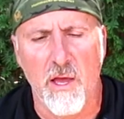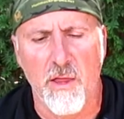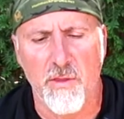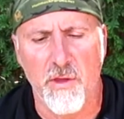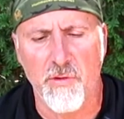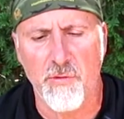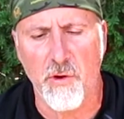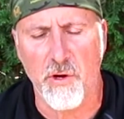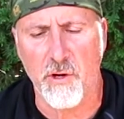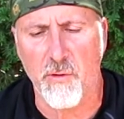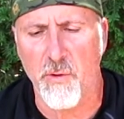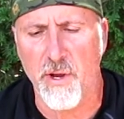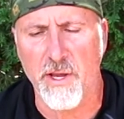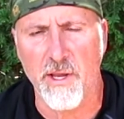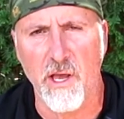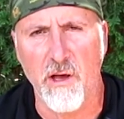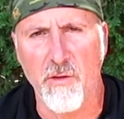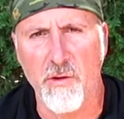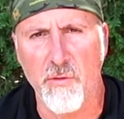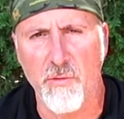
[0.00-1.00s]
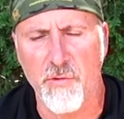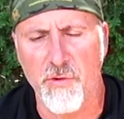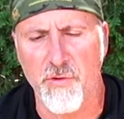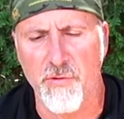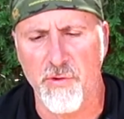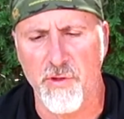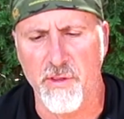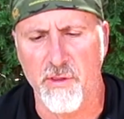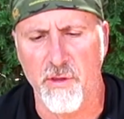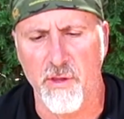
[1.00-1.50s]
These are great, and I'll use
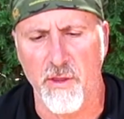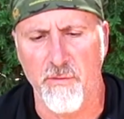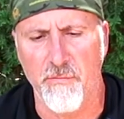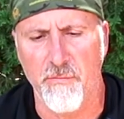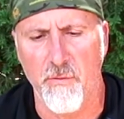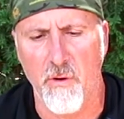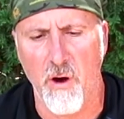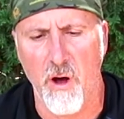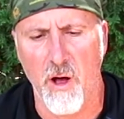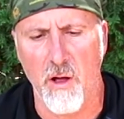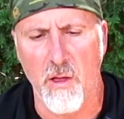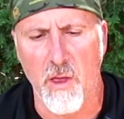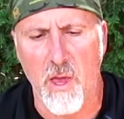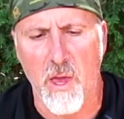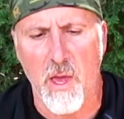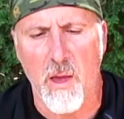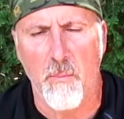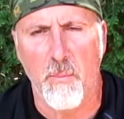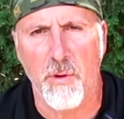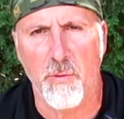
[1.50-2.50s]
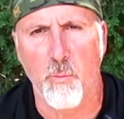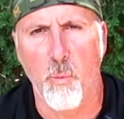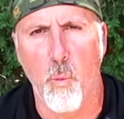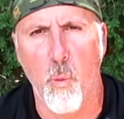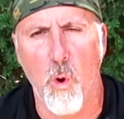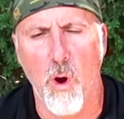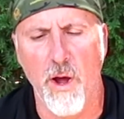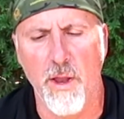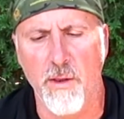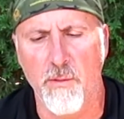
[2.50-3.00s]
this into the fall, but
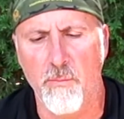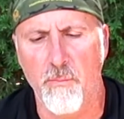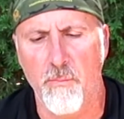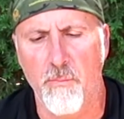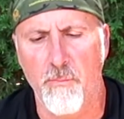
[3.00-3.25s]
one